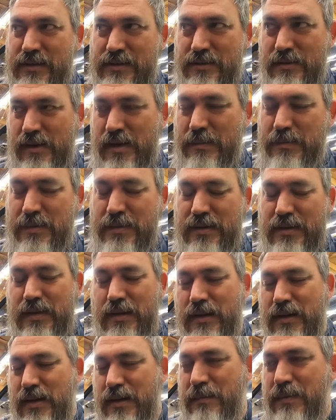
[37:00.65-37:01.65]
I still got to put
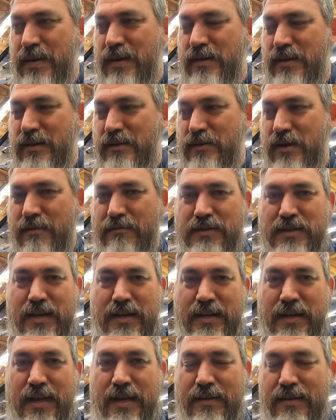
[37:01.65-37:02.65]
the driver's
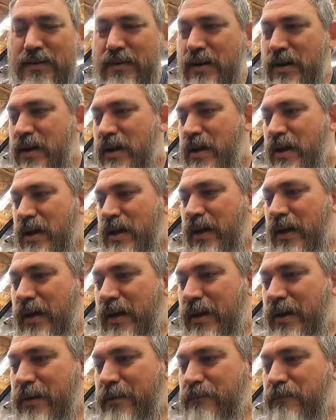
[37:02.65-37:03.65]
side together.
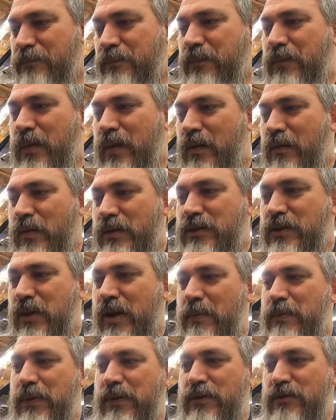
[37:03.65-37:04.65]
We
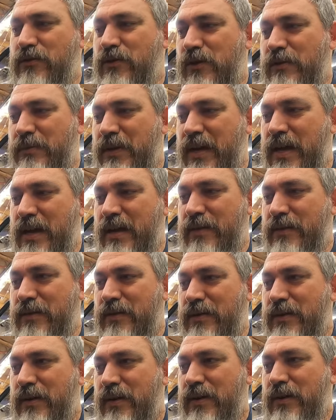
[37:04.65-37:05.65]
still got to put the drum
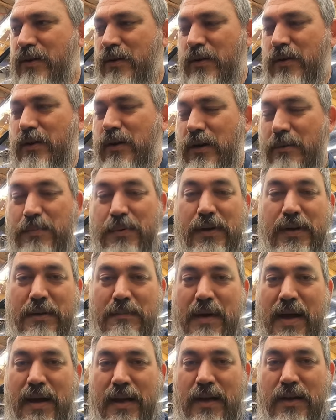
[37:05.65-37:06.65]
together, or put
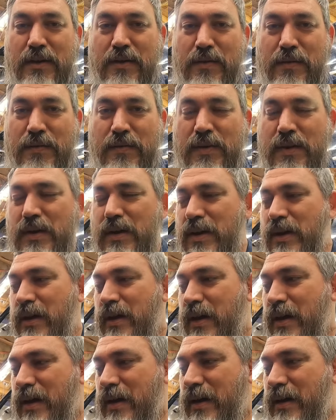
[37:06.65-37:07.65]
it back on.
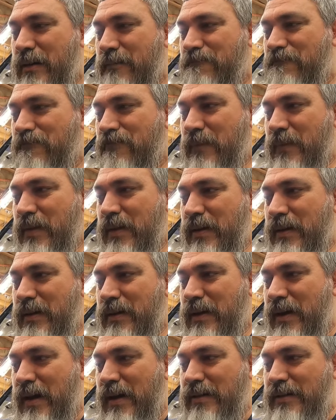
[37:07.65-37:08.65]

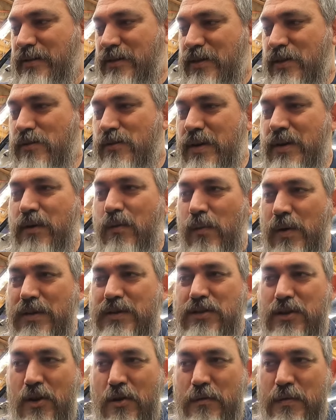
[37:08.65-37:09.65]
I do need to
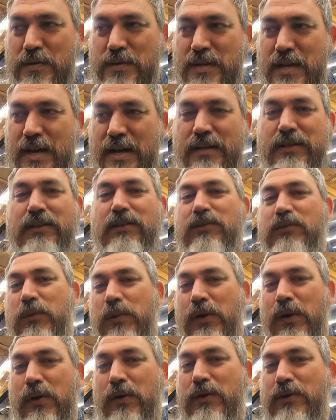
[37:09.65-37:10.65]
resurface that since
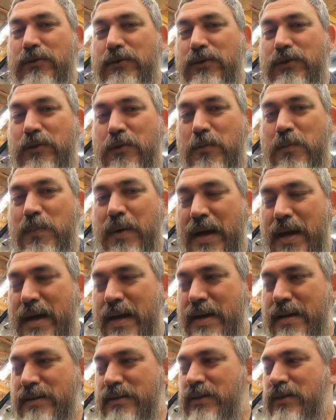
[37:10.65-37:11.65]
we are using new
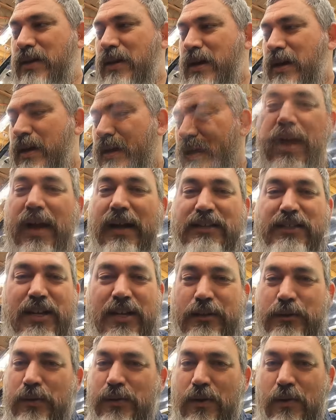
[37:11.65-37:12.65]
pads. I
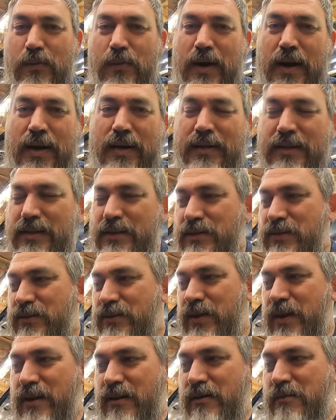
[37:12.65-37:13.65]
checked with
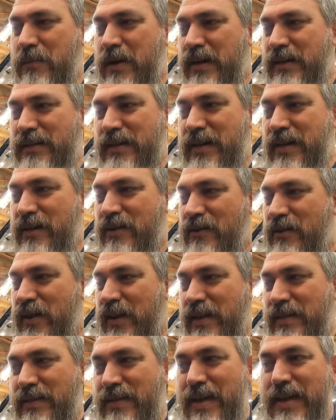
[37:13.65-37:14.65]
O'Reilly's here in my town,
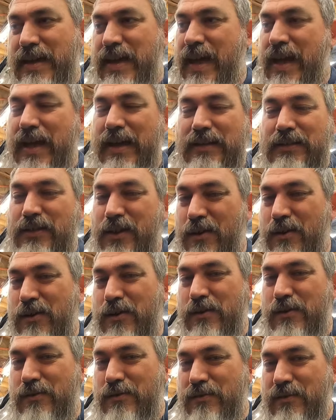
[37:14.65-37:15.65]
and they can't
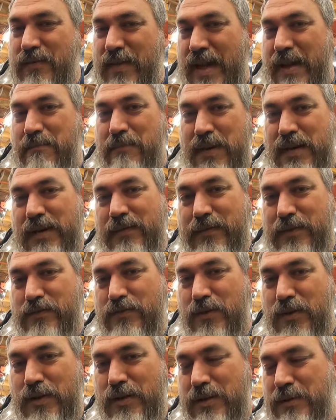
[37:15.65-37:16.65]
turn that big of a
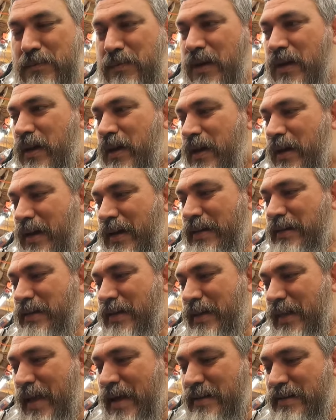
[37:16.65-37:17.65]
drum. He
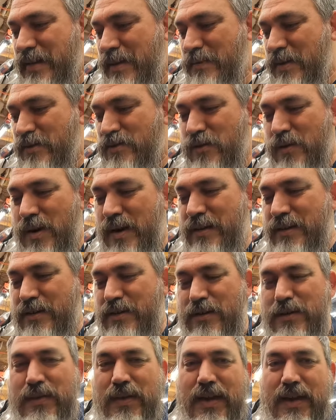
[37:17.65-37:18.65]
said last time they tried to
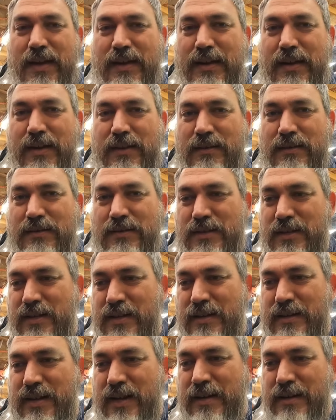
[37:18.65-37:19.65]
do that, it
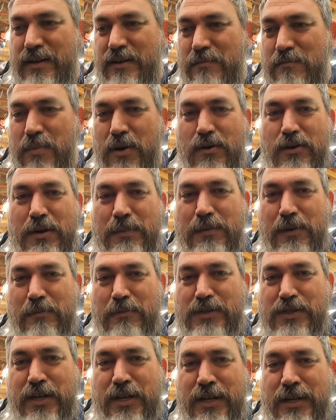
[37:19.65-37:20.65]
dang near burned up their
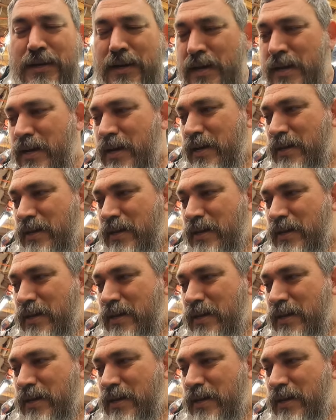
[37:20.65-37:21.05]
machine.